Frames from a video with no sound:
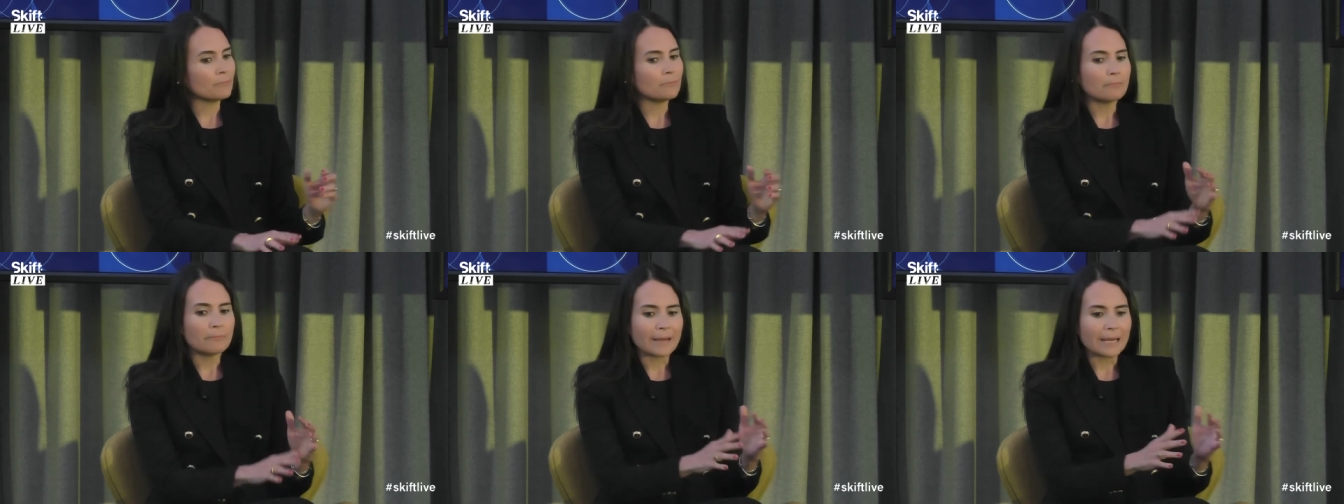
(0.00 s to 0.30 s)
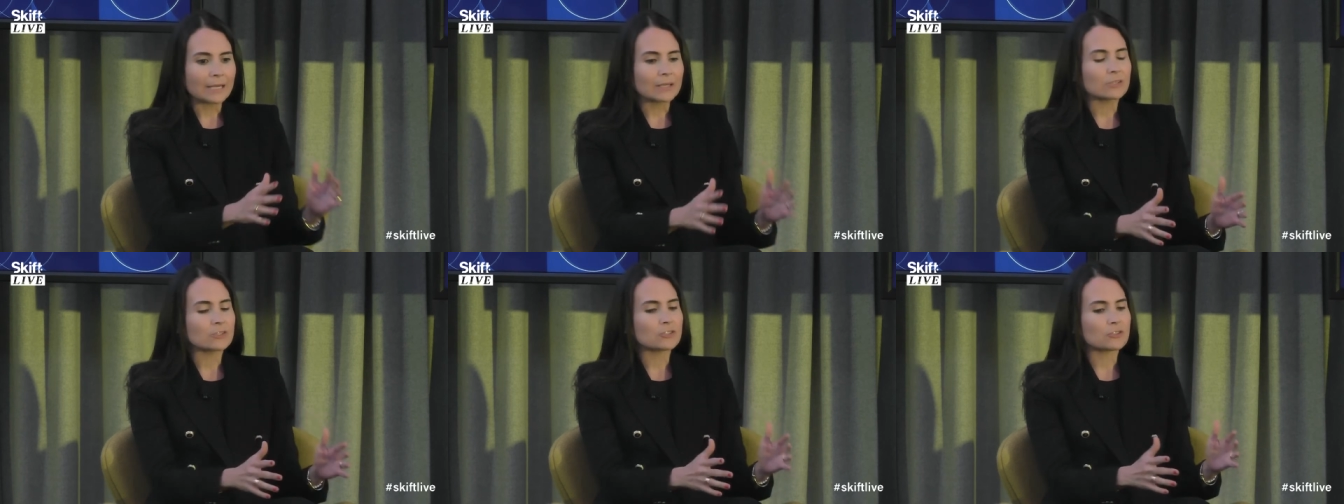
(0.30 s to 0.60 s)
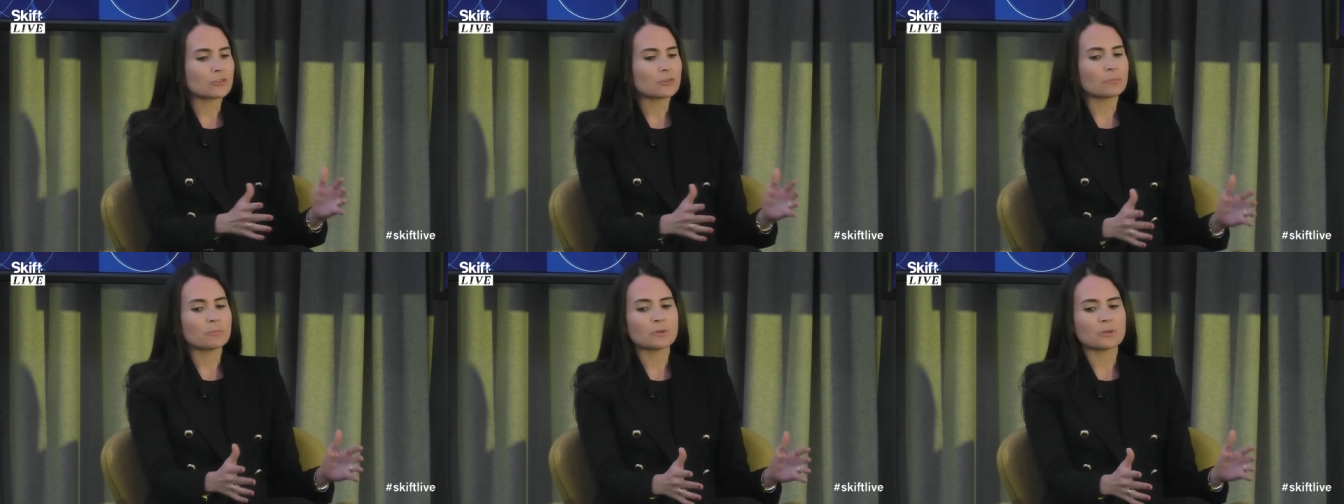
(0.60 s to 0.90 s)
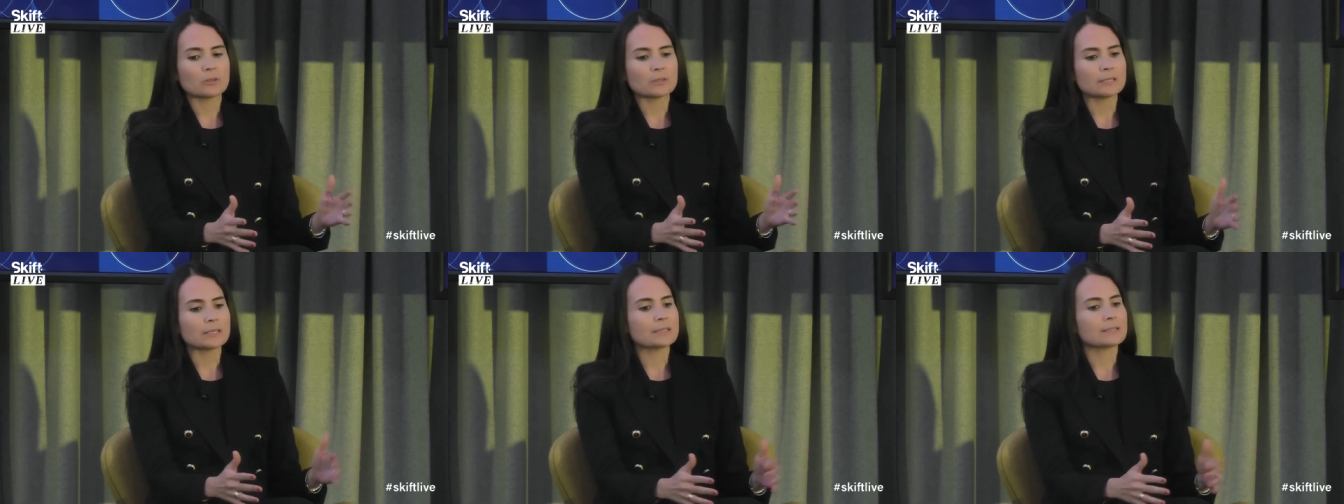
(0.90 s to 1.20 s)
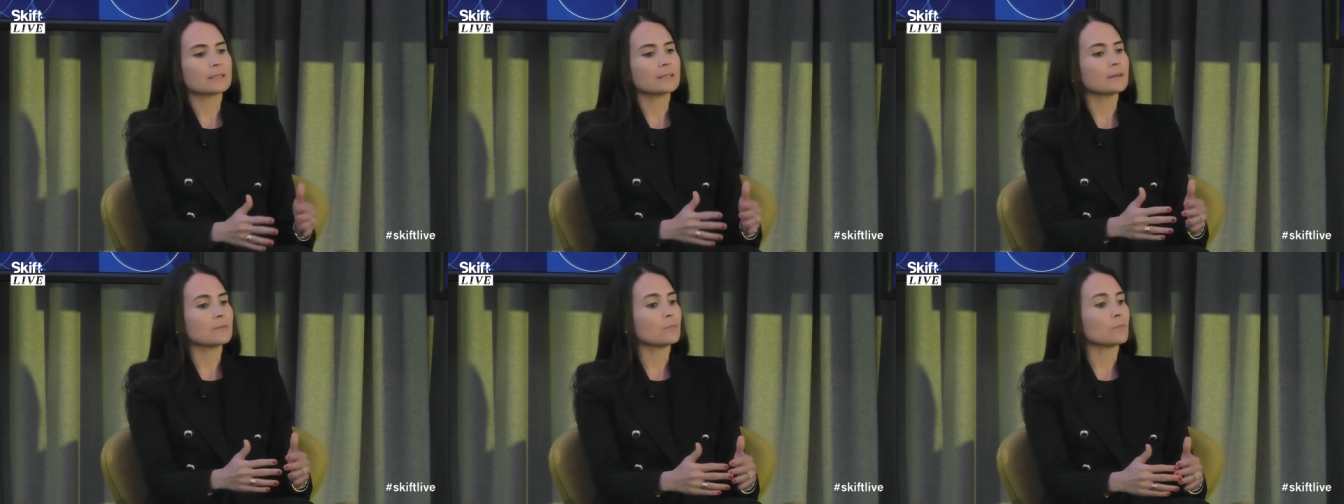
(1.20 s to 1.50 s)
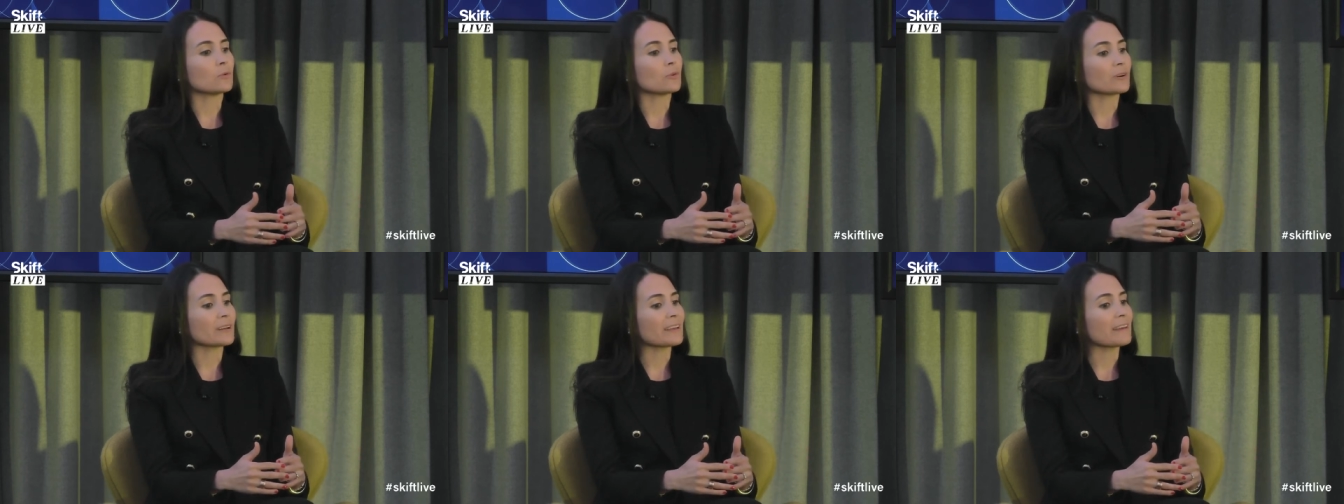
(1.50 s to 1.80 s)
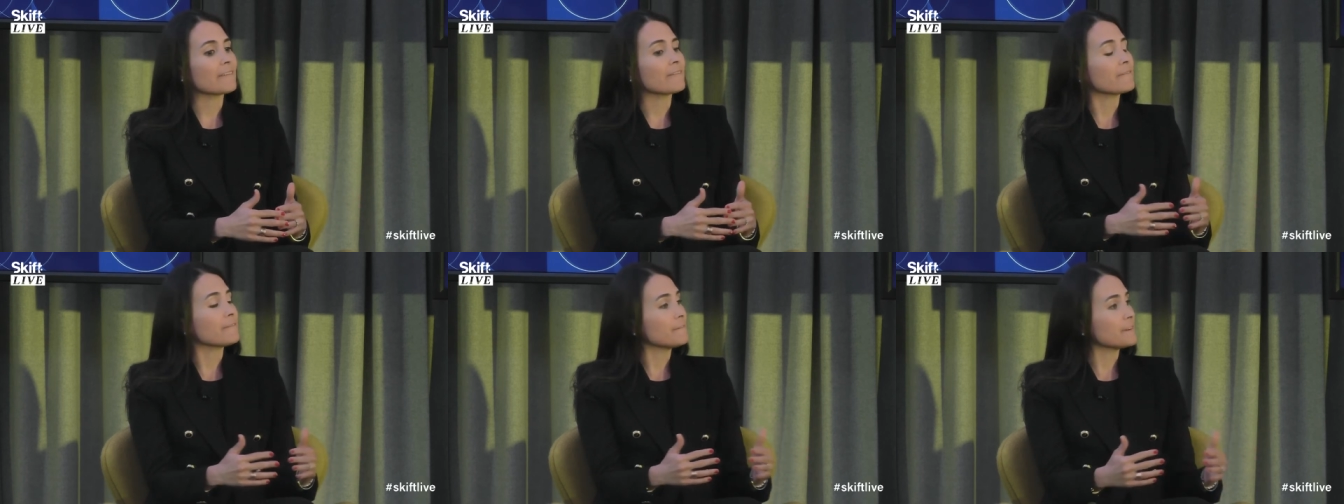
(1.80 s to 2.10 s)
manage their buildings in a more
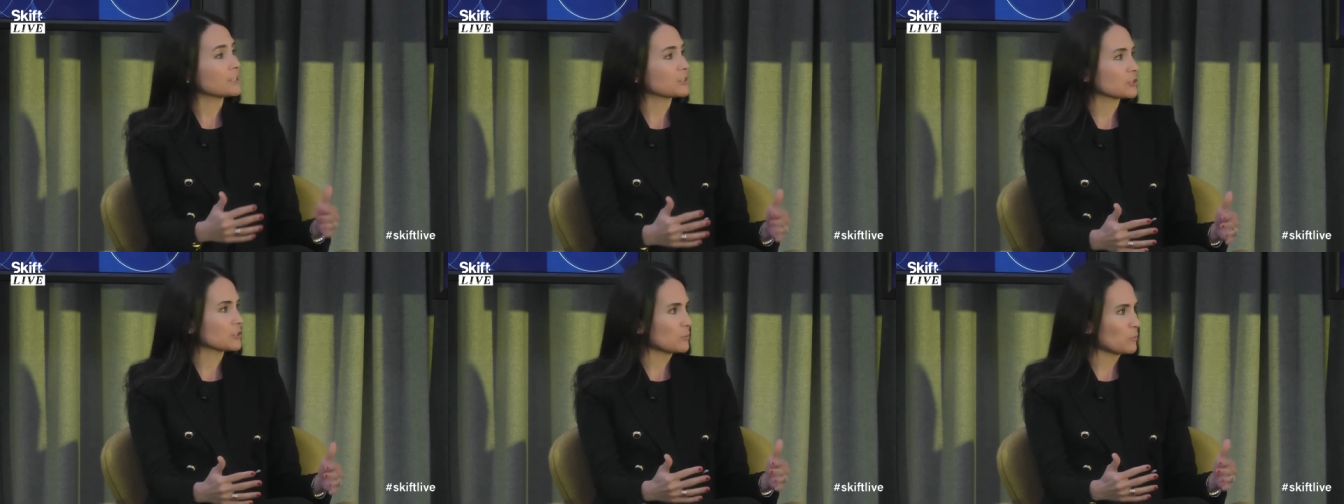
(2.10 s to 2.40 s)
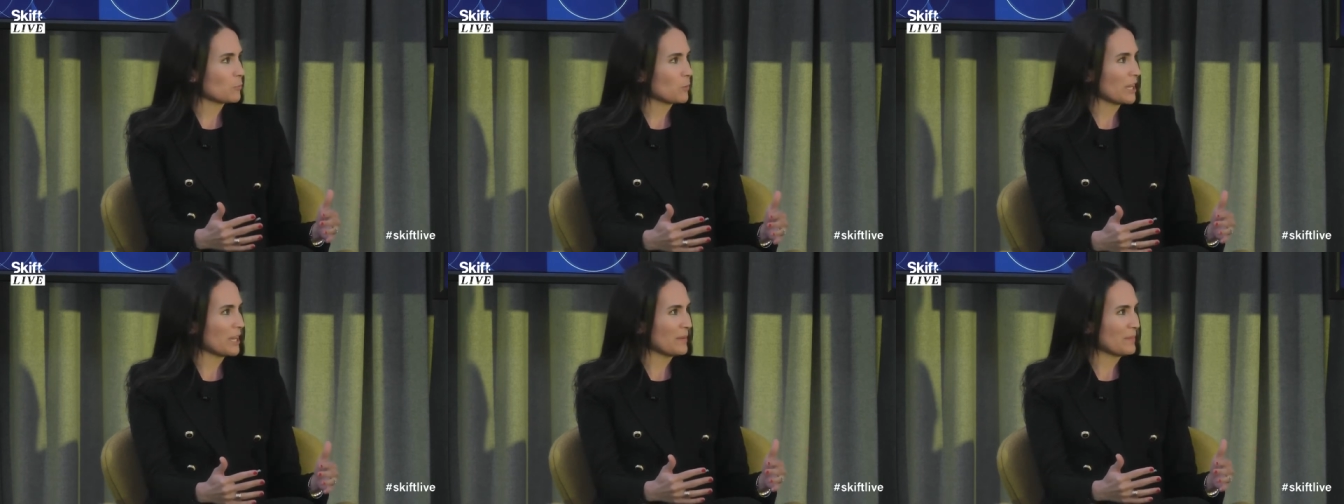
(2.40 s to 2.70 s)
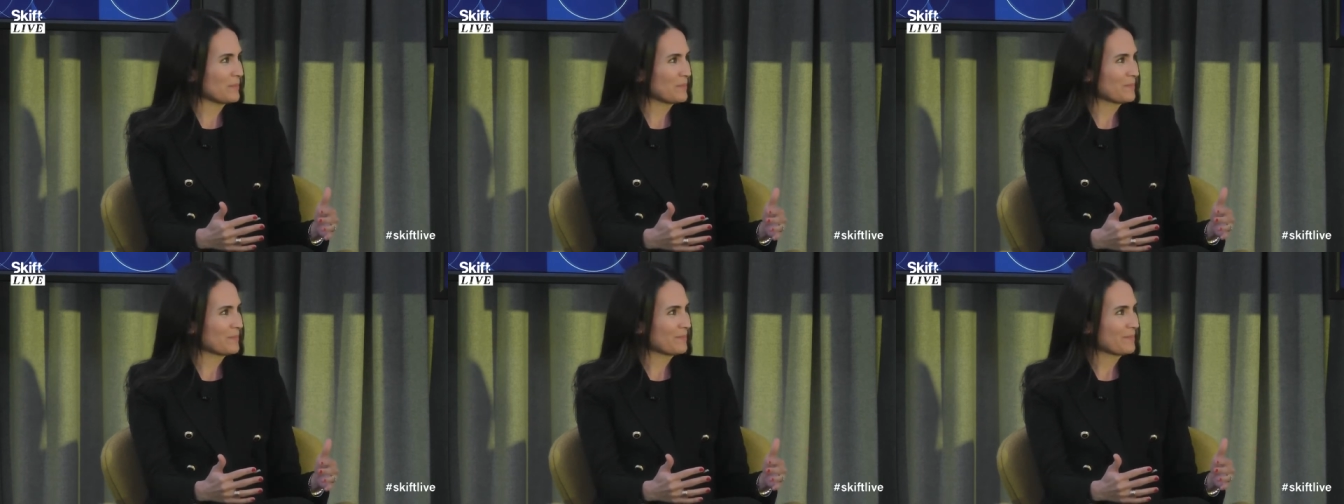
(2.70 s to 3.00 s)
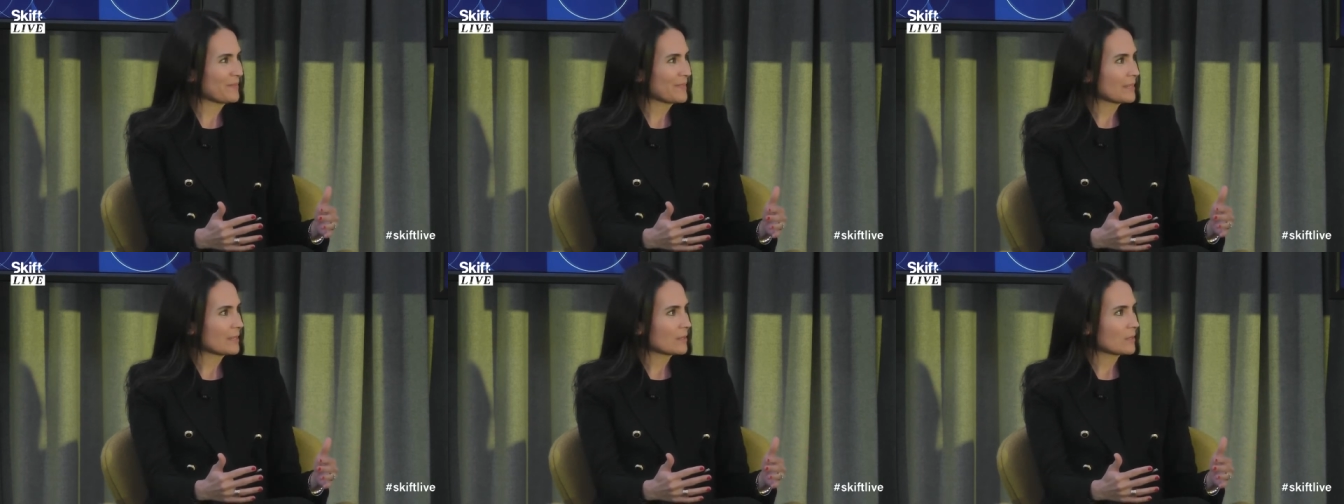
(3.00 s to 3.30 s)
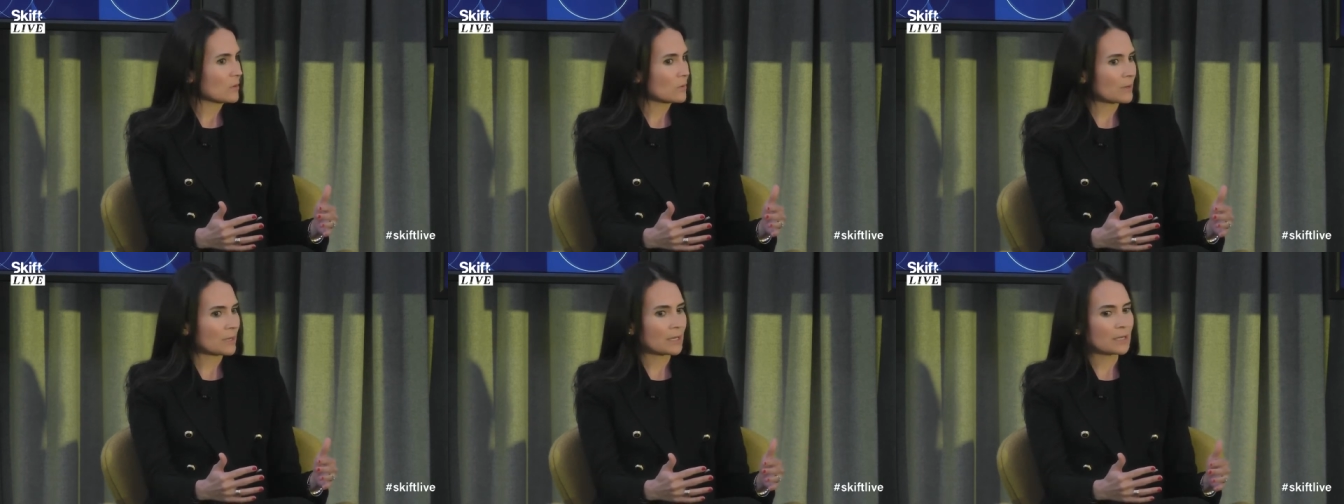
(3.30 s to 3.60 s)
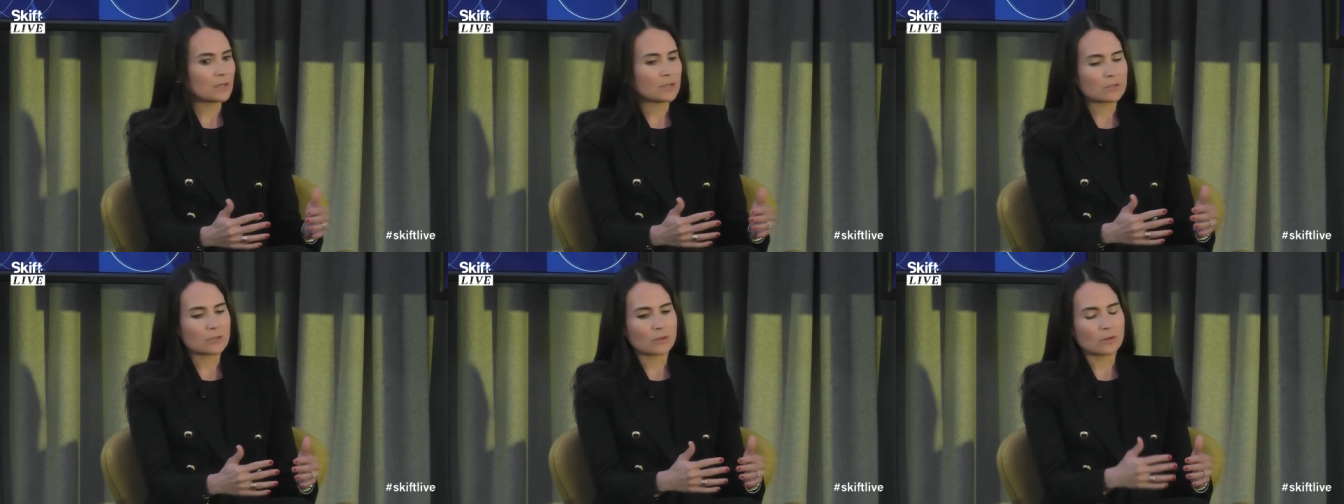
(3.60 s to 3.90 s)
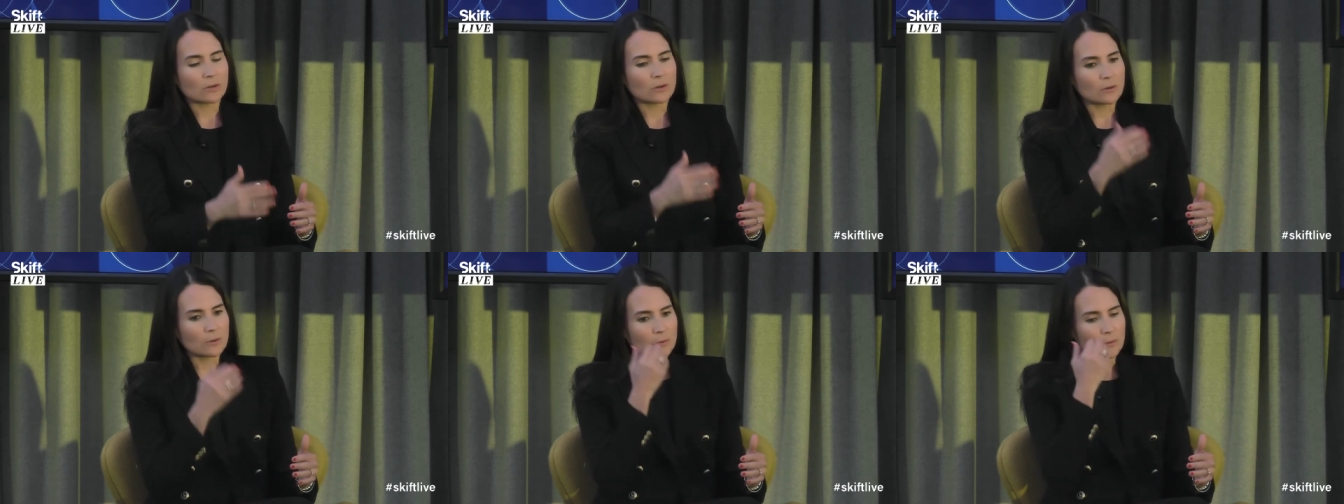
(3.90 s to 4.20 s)
efficient way. Okay,
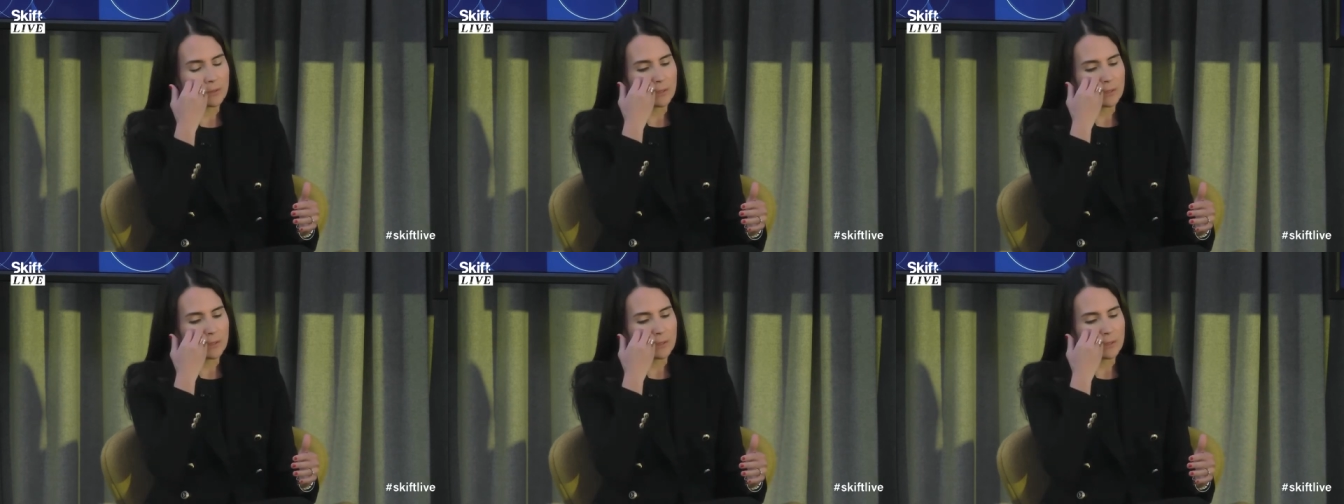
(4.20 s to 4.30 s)
so